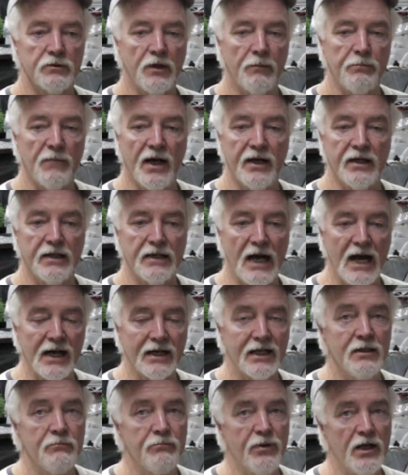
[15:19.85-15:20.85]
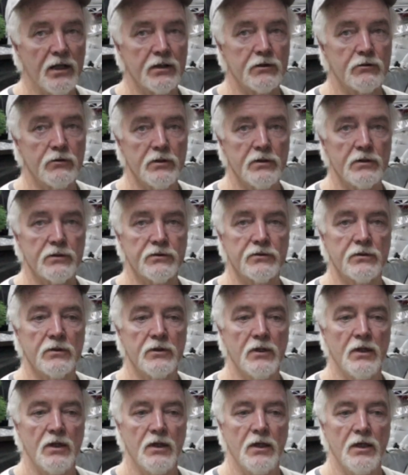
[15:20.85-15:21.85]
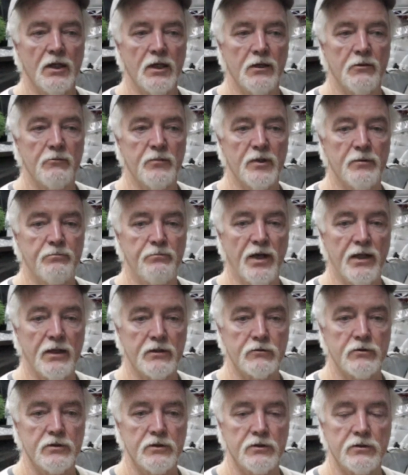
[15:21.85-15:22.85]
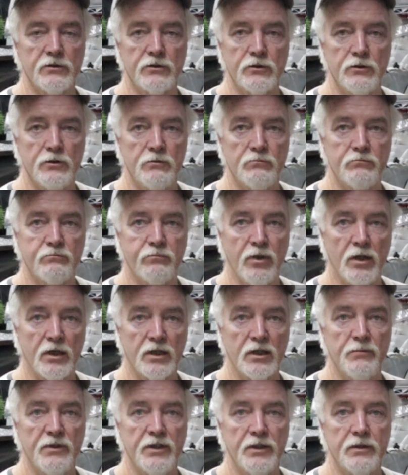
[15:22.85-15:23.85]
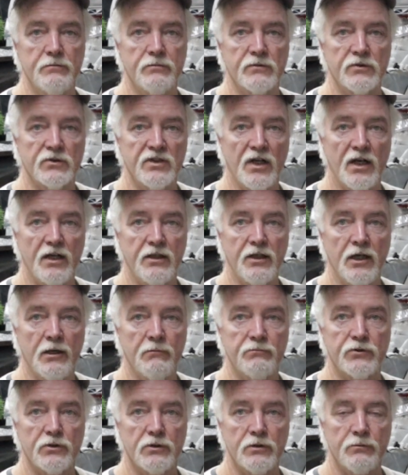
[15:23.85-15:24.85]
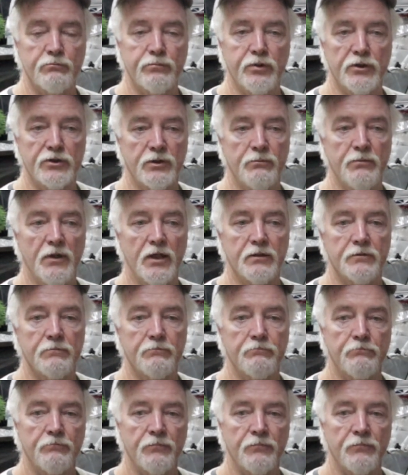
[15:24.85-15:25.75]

I'm not knocking pellet grills, but pellet grills, you plug them in, set a temperature, push a button,